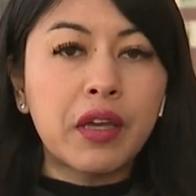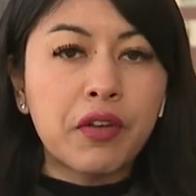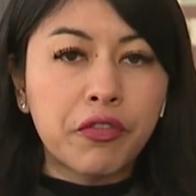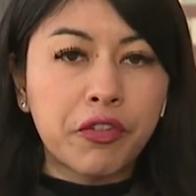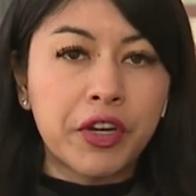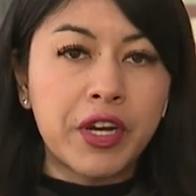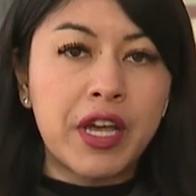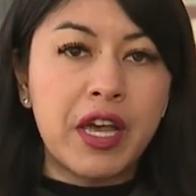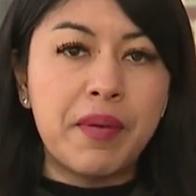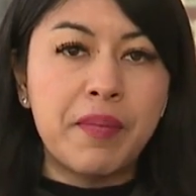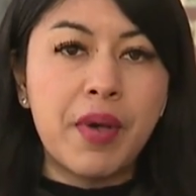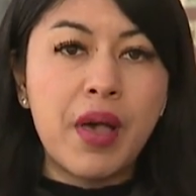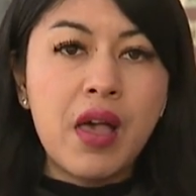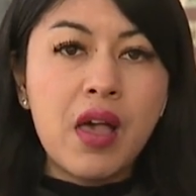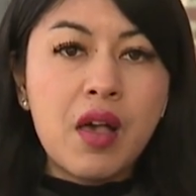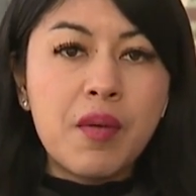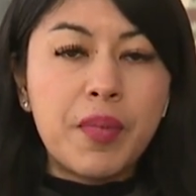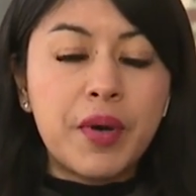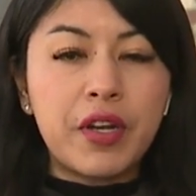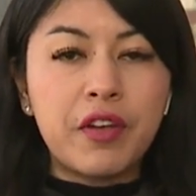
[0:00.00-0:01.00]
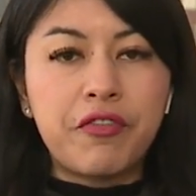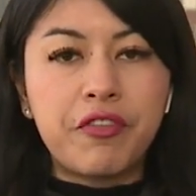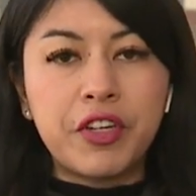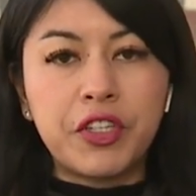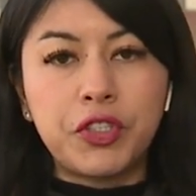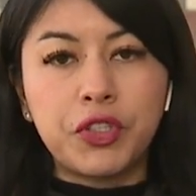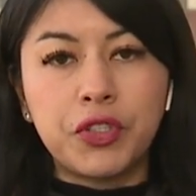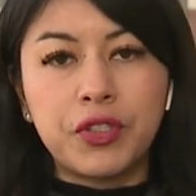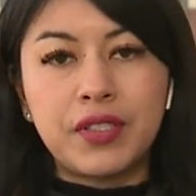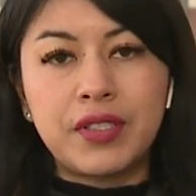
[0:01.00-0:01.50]
for him. But
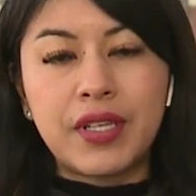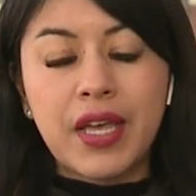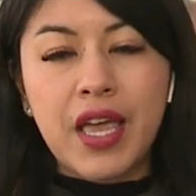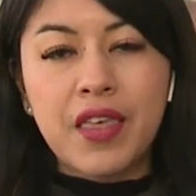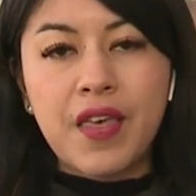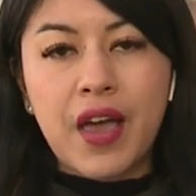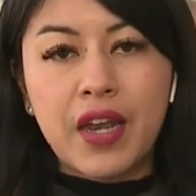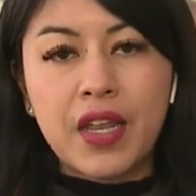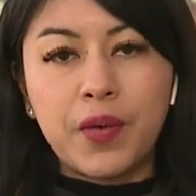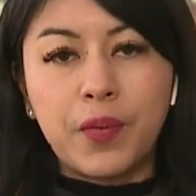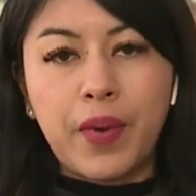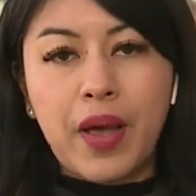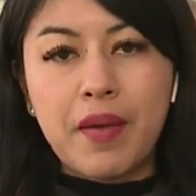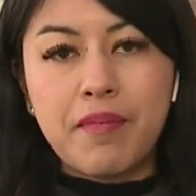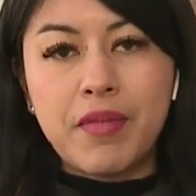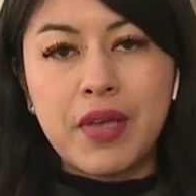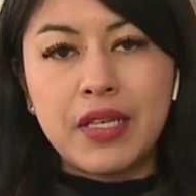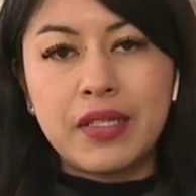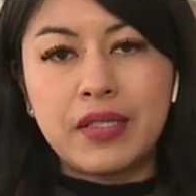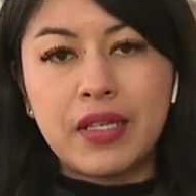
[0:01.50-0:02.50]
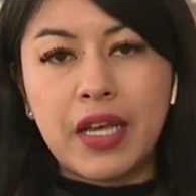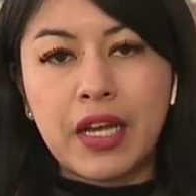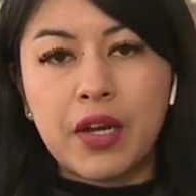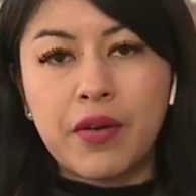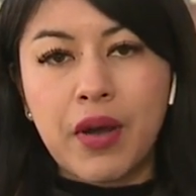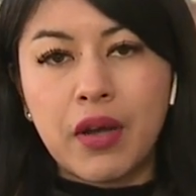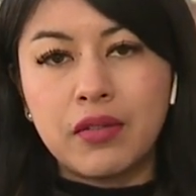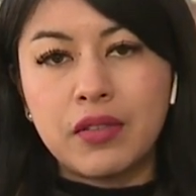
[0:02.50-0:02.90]
officials say that he went missing around